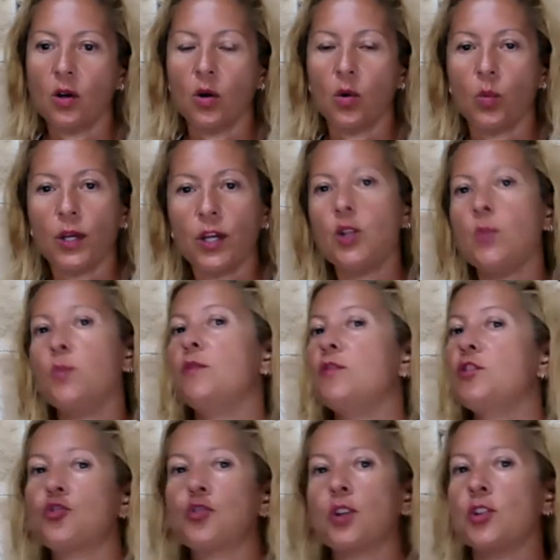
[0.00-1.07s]
we're going to move
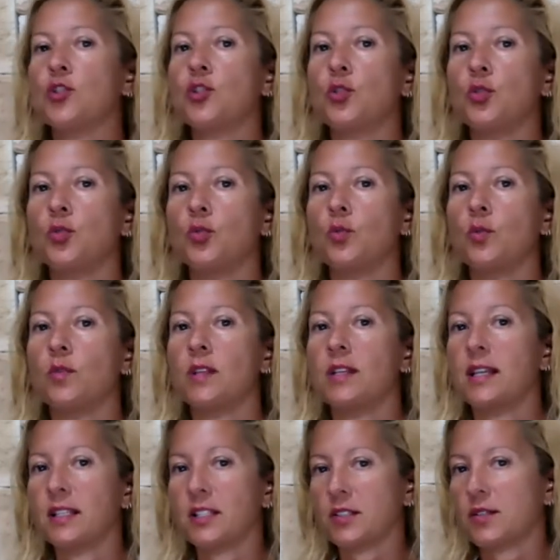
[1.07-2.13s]
straight to the
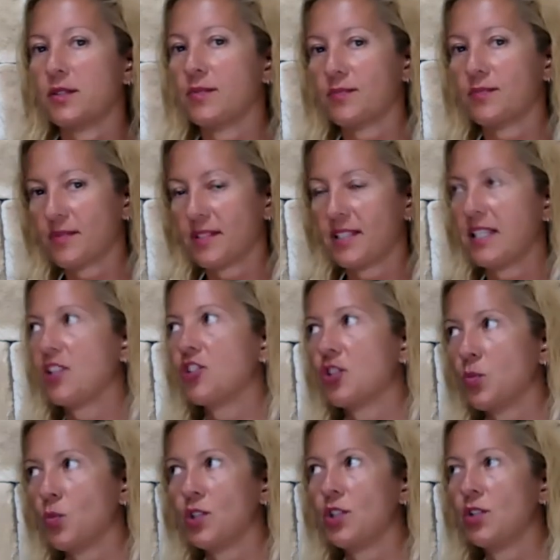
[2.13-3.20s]
next section,
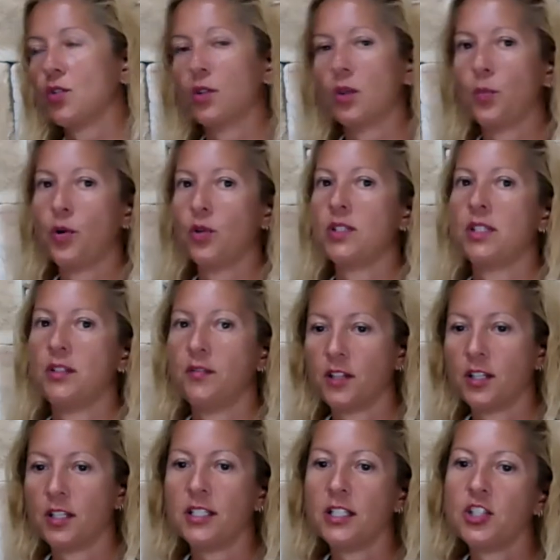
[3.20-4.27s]
which is on the positive
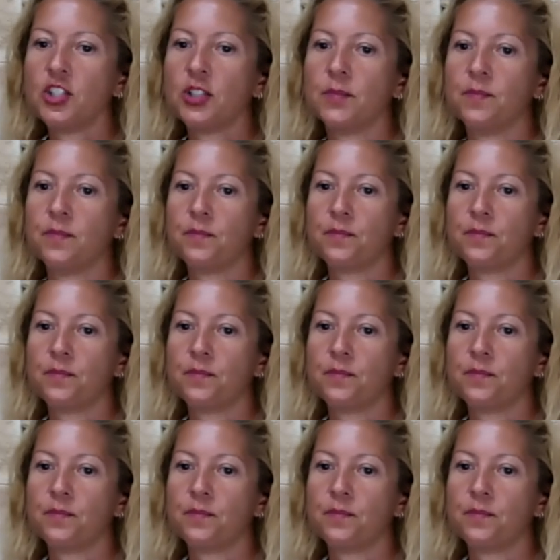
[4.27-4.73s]
cognition.